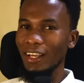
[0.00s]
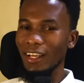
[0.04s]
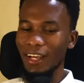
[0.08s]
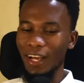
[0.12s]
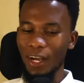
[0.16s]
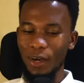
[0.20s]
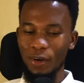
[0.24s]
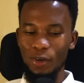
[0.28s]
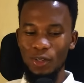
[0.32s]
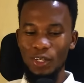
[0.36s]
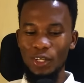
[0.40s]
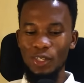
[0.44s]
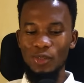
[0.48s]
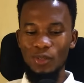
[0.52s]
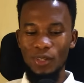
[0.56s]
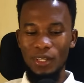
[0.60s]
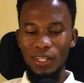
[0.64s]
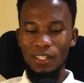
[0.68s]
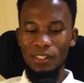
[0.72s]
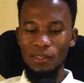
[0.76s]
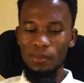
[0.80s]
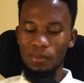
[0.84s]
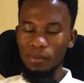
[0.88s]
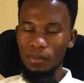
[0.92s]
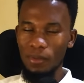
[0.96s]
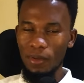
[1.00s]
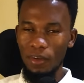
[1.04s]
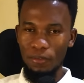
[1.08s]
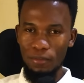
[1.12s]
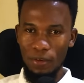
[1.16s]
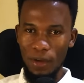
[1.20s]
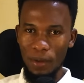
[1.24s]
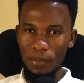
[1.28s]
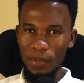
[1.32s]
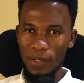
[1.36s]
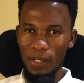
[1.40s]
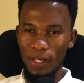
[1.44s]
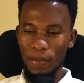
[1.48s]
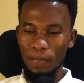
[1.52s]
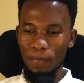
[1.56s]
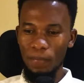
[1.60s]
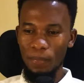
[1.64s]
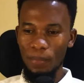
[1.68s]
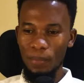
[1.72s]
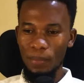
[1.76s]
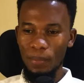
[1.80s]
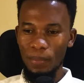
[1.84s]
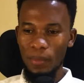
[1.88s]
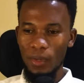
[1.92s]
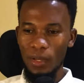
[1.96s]
according to this family.
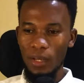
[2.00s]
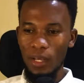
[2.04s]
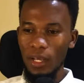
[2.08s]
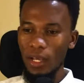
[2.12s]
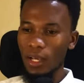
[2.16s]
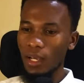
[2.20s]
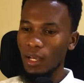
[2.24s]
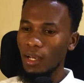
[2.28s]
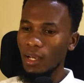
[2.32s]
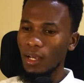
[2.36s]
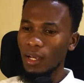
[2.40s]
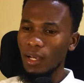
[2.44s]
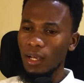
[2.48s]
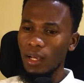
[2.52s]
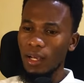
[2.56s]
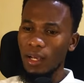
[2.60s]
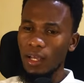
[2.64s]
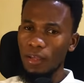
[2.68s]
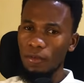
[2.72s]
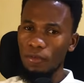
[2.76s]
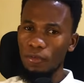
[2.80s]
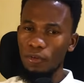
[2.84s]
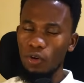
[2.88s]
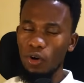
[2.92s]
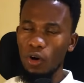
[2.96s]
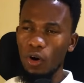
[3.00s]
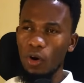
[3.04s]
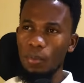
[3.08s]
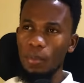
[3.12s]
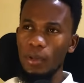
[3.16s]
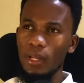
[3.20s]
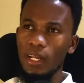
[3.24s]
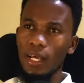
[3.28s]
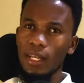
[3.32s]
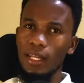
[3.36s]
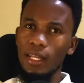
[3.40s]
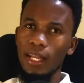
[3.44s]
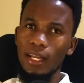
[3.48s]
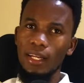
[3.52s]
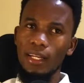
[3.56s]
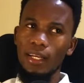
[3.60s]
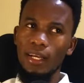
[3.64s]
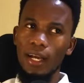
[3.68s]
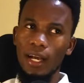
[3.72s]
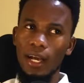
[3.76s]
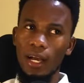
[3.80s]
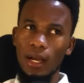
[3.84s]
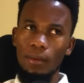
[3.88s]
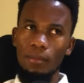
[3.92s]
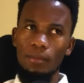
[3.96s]
If you open a learning
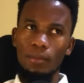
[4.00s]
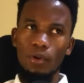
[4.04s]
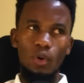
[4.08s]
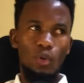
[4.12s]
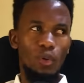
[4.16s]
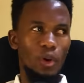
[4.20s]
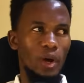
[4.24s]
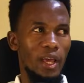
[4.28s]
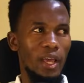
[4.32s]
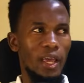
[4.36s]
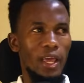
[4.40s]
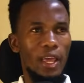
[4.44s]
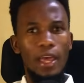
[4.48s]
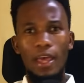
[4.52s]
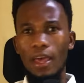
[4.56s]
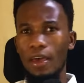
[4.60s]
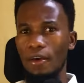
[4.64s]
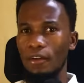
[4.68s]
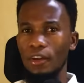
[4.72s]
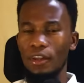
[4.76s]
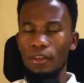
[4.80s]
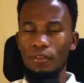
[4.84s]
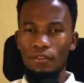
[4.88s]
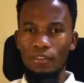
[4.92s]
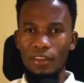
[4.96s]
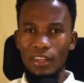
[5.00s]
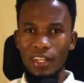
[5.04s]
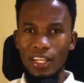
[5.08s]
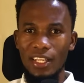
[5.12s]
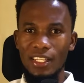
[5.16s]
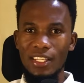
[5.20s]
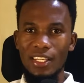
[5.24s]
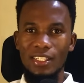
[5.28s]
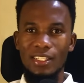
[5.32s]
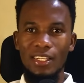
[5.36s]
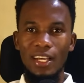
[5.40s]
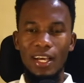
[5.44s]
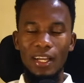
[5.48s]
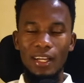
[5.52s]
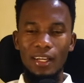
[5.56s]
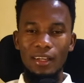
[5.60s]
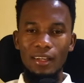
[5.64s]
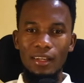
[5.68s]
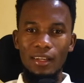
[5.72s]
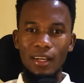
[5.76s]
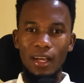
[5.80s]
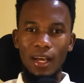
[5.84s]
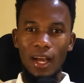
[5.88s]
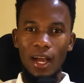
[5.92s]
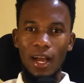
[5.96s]
hub where any villagers
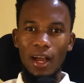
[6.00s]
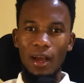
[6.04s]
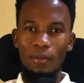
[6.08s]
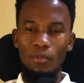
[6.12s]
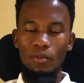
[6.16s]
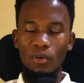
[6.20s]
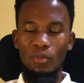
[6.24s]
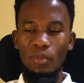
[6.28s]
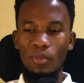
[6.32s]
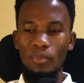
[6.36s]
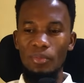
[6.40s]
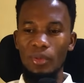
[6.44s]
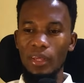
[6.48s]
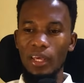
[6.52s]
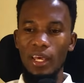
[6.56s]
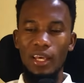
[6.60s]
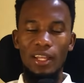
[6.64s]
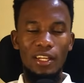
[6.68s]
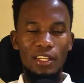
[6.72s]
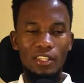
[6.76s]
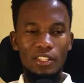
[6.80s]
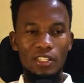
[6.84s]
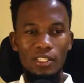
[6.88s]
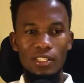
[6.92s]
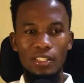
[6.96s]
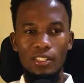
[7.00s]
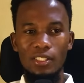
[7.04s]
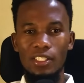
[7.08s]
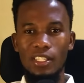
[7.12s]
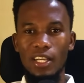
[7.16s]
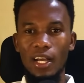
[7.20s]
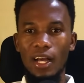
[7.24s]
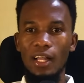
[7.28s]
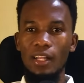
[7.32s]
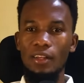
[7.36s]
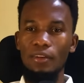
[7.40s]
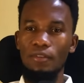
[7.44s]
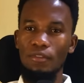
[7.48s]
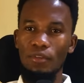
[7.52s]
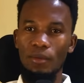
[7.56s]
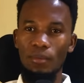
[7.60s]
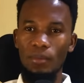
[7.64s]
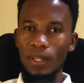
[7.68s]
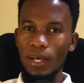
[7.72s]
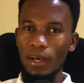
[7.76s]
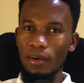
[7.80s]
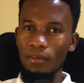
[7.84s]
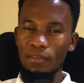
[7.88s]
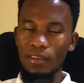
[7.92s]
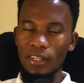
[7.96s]
can come, or maybe any child from
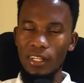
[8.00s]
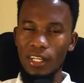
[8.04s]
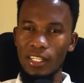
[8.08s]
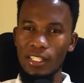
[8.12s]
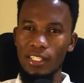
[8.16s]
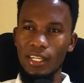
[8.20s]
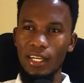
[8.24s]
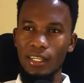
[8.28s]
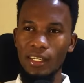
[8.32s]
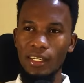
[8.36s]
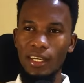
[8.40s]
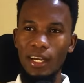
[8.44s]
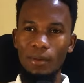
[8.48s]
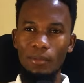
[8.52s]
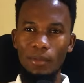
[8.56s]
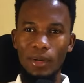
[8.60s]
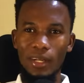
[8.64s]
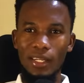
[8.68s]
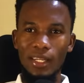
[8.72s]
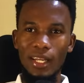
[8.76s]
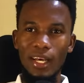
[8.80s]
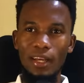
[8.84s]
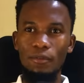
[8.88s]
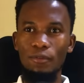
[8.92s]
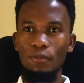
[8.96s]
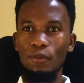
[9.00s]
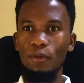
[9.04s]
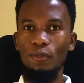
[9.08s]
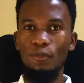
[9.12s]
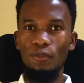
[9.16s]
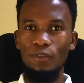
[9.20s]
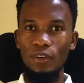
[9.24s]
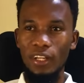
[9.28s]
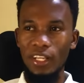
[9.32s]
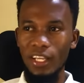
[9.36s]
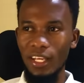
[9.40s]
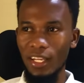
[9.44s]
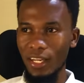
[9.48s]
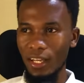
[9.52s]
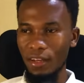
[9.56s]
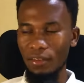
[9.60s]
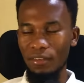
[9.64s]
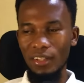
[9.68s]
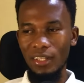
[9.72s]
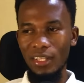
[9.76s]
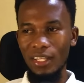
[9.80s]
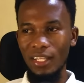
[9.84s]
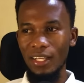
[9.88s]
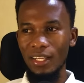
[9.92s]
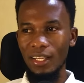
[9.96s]
that village can come and learn for free and
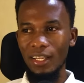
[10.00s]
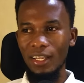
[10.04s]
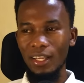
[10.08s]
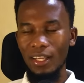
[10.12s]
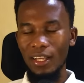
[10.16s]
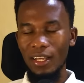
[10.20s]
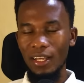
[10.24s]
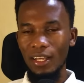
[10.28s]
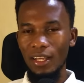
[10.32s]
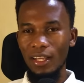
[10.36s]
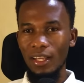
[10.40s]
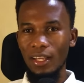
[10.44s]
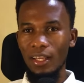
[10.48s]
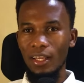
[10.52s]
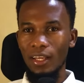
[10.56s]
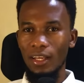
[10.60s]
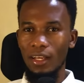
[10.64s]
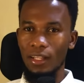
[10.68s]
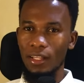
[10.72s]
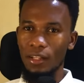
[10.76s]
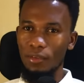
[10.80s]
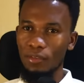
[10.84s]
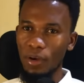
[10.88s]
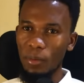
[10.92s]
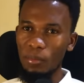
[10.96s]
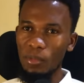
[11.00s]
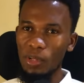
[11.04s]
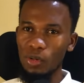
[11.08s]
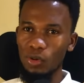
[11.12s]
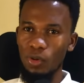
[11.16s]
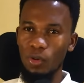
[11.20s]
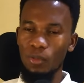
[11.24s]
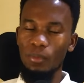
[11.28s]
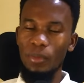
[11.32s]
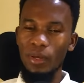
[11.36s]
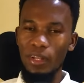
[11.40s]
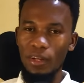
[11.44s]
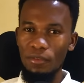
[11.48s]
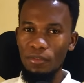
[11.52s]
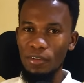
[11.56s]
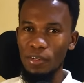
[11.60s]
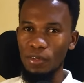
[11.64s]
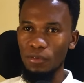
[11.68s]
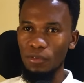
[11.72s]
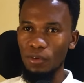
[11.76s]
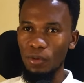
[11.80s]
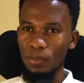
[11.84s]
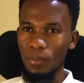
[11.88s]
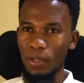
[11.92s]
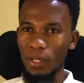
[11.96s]
everything, the family won't benefit
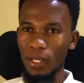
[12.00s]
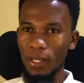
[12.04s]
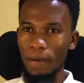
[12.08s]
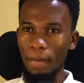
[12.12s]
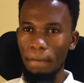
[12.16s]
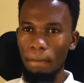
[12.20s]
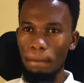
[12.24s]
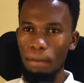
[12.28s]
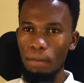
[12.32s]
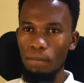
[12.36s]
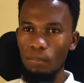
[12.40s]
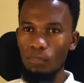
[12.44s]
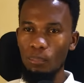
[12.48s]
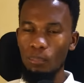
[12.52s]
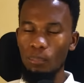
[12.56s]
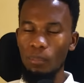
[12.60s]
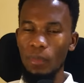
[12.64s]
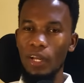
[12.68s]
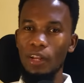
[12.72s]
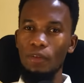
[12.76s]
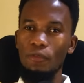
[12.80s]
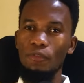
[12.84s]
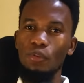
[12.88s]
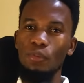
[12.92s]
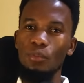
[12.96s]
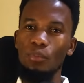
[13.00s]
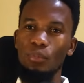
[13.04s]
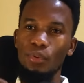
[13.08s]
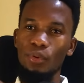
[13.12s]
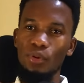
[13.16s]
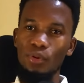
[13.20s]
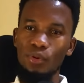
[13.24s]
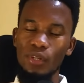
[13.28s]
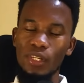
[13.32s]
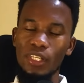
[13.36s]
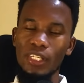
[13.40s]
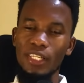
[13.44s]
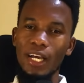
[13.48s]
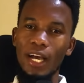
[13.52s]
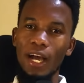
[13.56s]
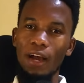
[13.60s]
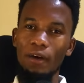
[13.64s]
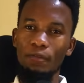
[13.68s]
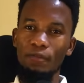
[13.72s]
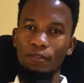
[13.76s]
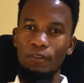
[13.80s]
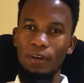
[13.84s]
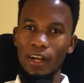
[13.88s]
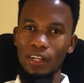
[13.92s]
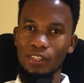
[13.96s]
from it. But if you build a
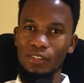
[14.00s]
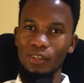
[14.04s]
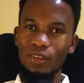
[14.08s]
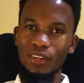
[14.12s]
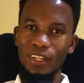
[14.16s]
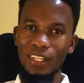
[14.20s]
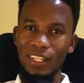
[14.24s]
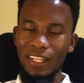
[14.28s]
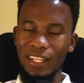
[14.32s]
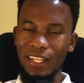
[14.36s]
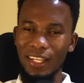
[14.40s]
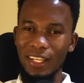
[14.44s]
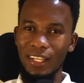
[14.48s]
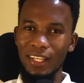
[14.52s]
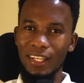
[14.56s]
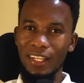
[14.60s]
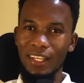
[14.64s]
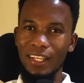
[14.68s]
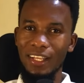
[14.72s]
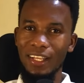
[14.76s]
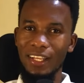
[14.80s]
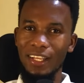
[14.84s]
factory there,